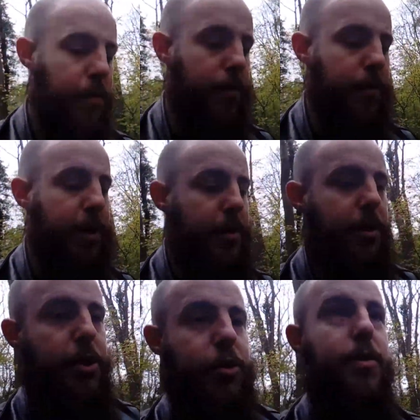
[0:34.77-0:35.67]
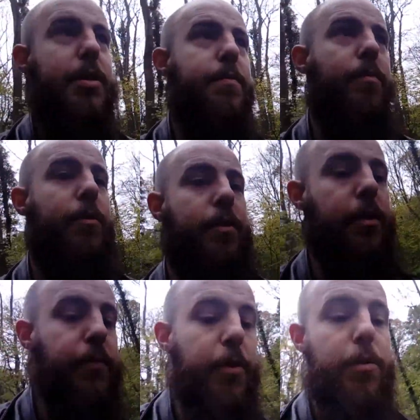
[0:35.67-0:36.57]
You look in the dictionary
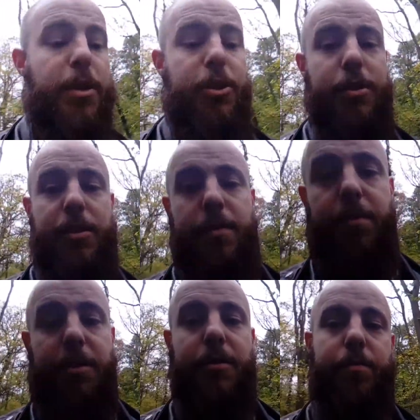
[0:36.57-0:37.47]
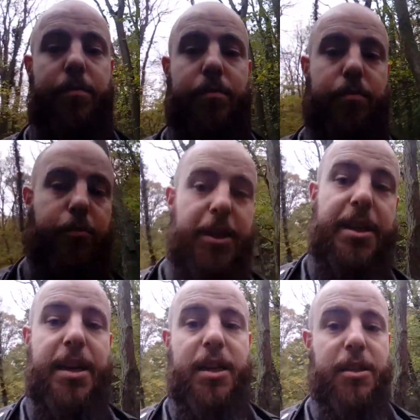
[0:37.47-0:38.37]
and folkish seems
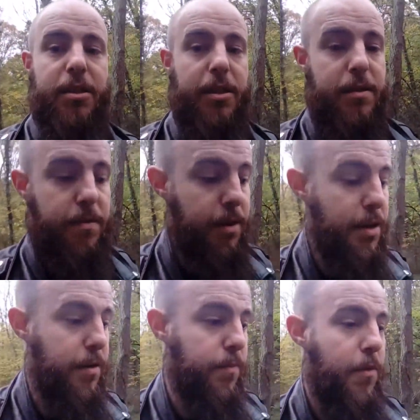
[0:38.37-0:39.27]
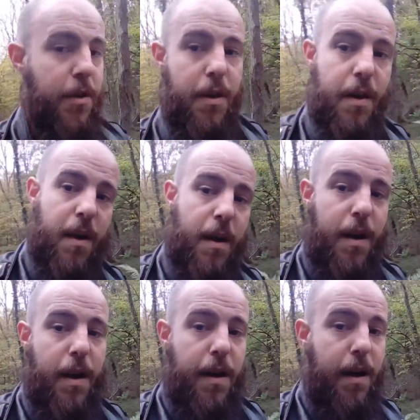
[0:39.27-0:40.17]
pretty innocent, and yeah,
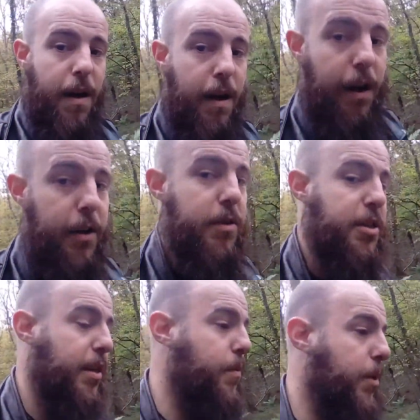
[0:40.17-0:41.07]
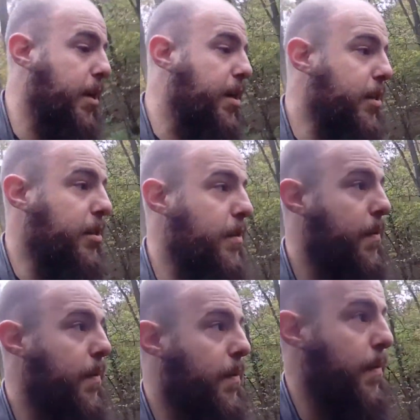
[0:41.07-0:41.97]
I understand why it is.
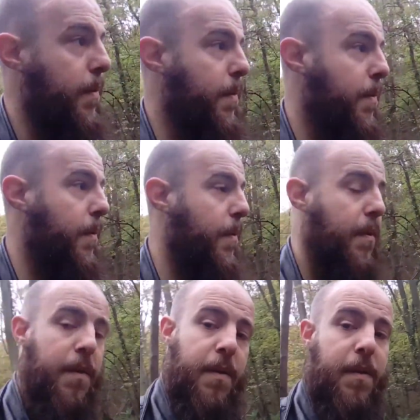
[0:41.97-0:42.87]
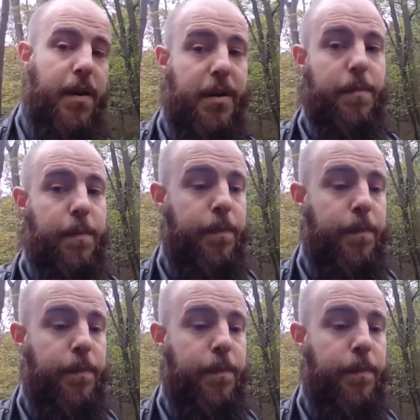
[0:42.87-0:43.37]
I do.